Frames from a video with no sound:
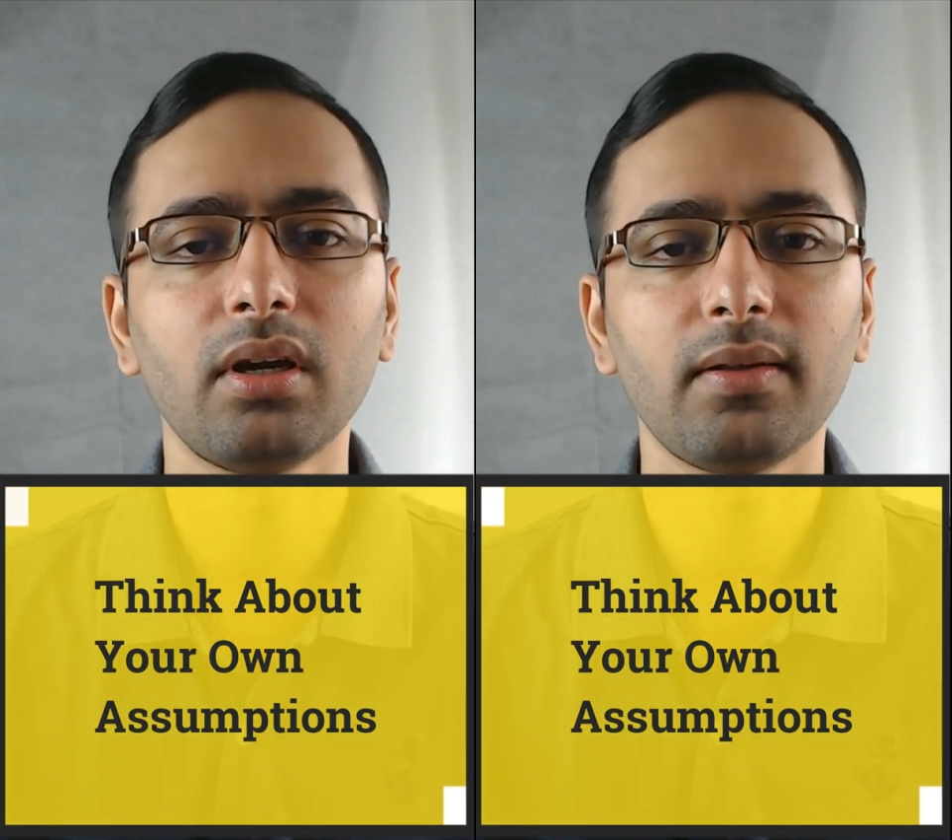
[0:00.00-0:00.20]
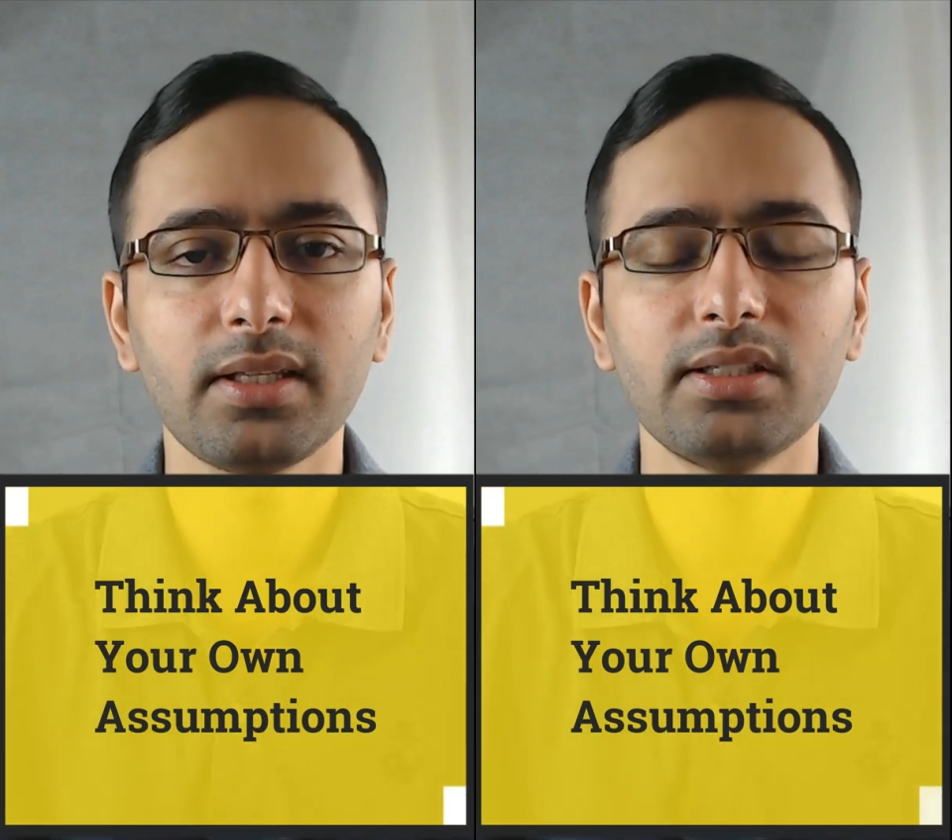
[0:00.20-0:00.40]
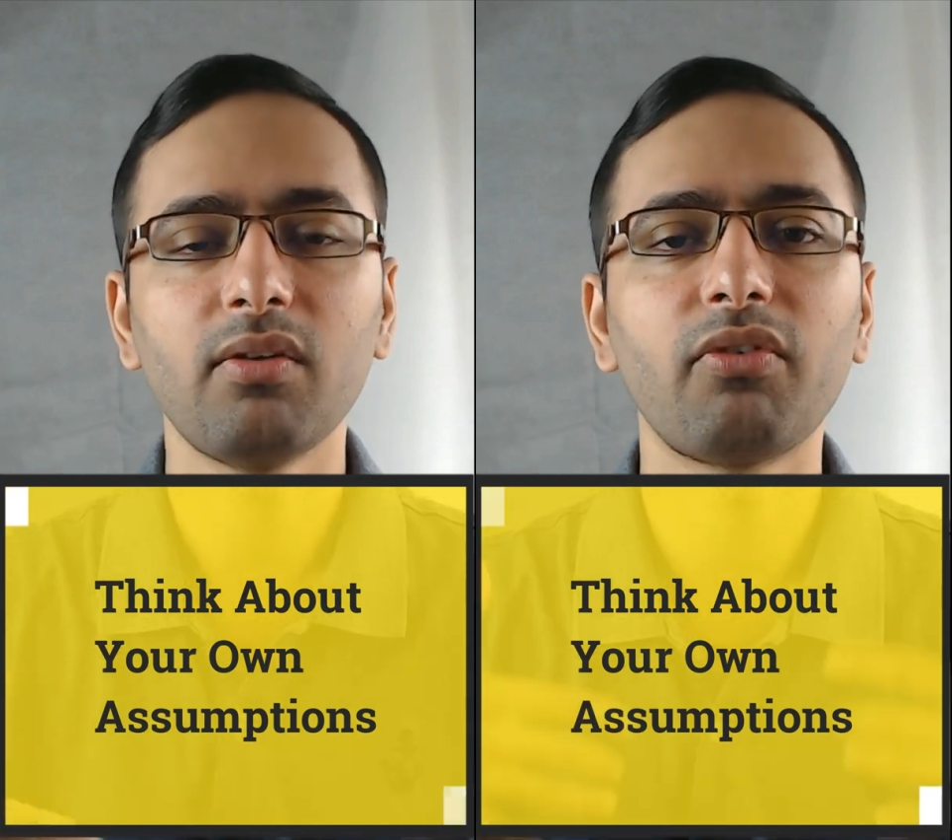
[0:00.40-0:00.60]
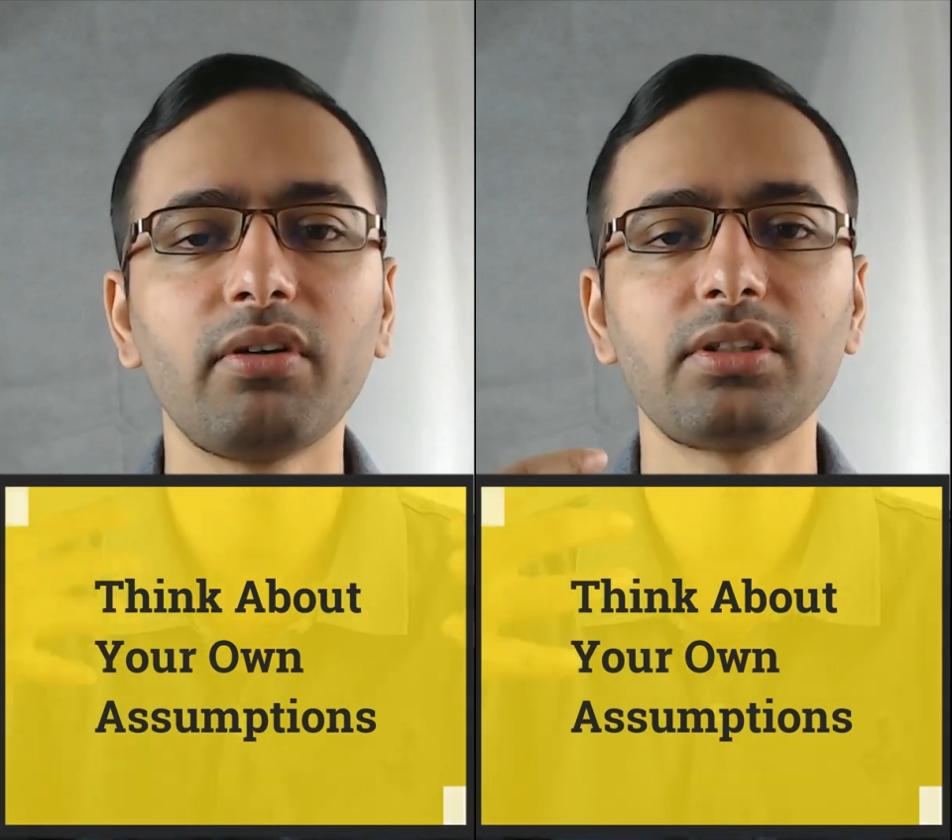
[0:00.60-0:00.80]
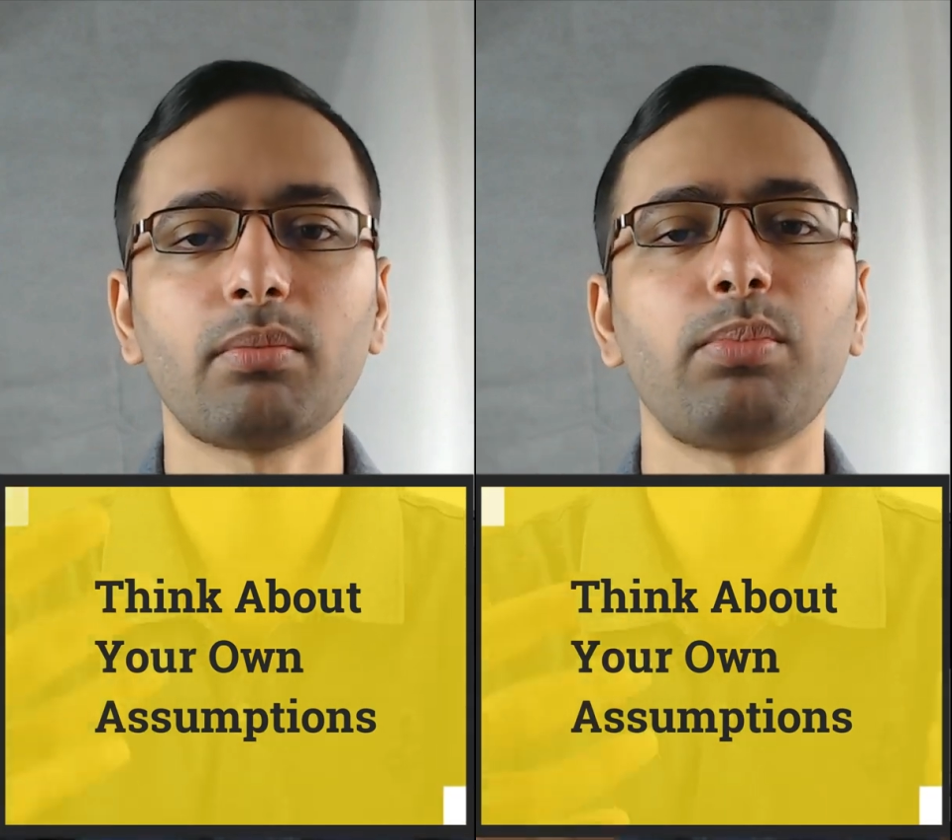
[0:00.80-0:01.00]
these are very
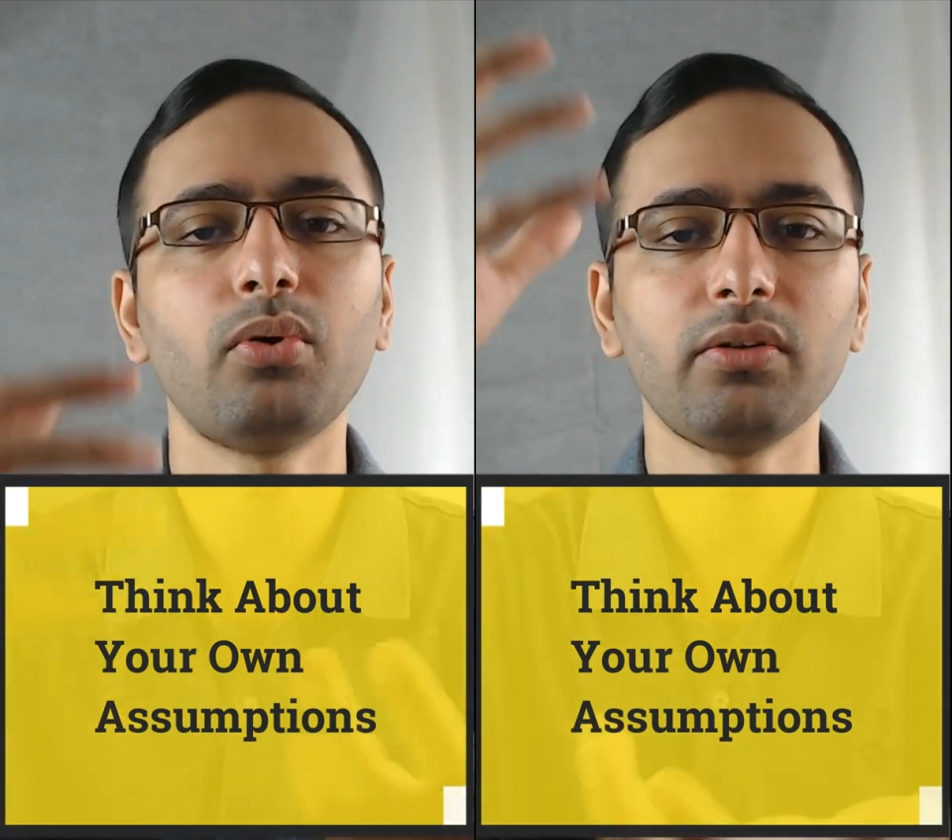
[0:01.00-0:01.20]
supportive